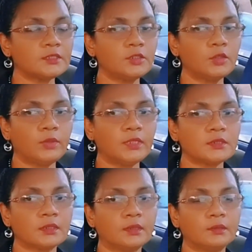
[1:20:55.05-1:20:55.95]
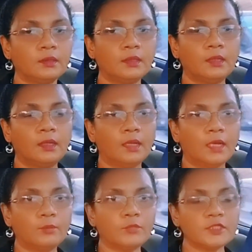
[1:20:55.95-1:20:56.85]
situation,
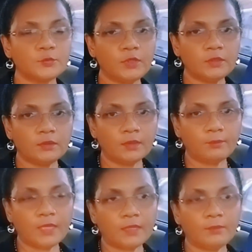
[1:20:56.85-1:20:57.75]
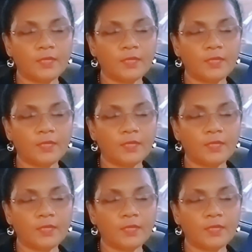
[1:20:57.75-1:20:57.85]
I must speak to the men.